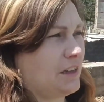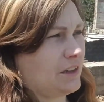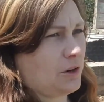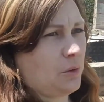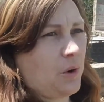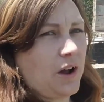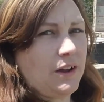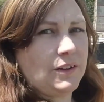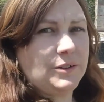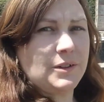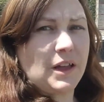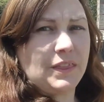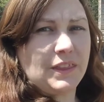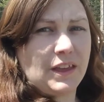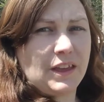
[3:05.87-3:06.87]
a little while,
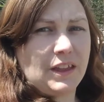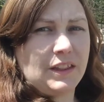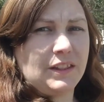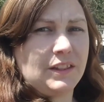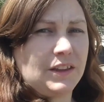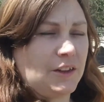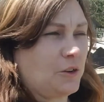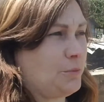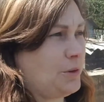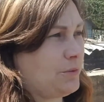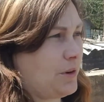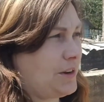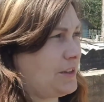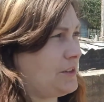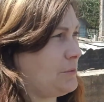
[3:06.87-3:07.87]
and then it'll be
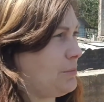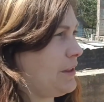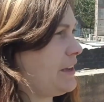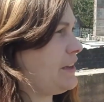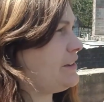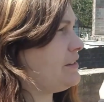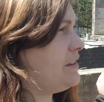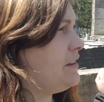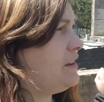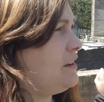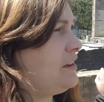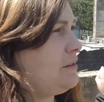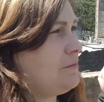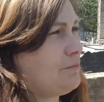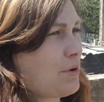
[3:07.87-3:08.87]
ready to plant
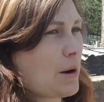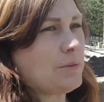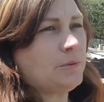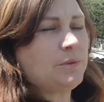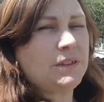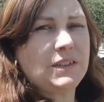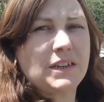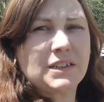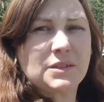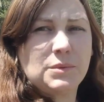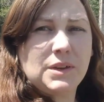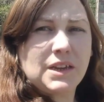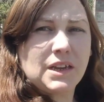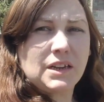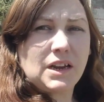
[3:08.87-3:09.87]
probably next
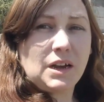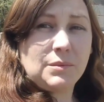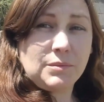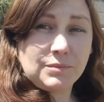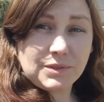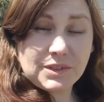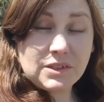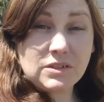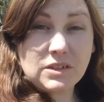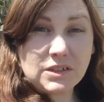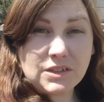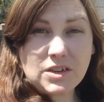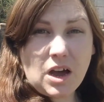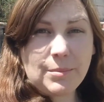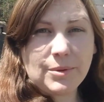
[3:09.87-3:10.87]
weekend. I'm still going
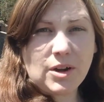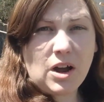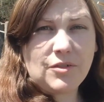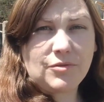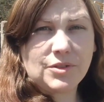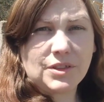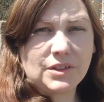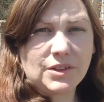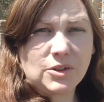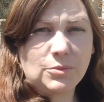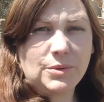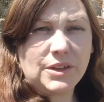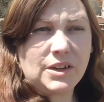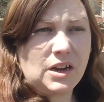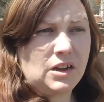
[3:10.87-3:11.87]
to top it off with a little
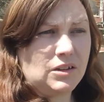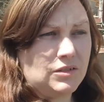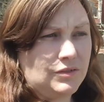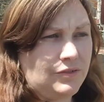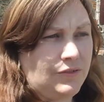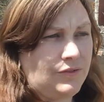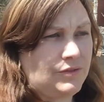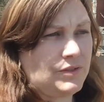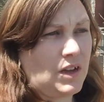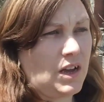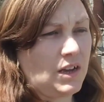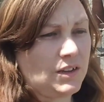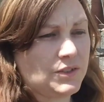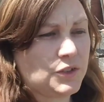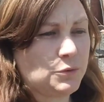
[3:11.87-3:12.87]
bit of
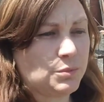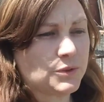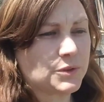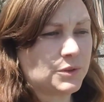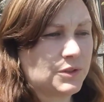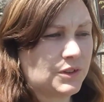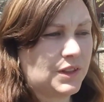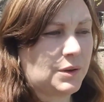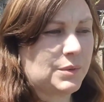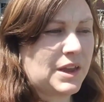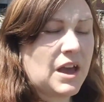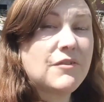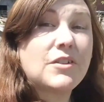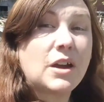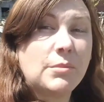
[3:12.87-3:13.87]
super soil that we
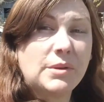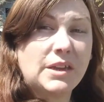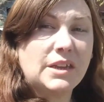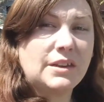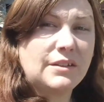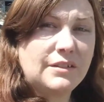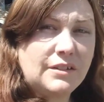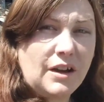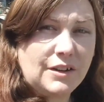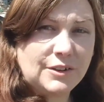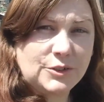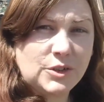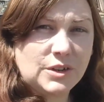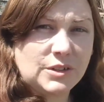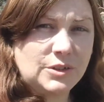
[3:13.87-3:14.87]
have coming in on
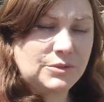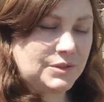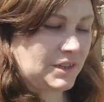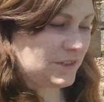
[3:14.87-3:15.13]
a truckload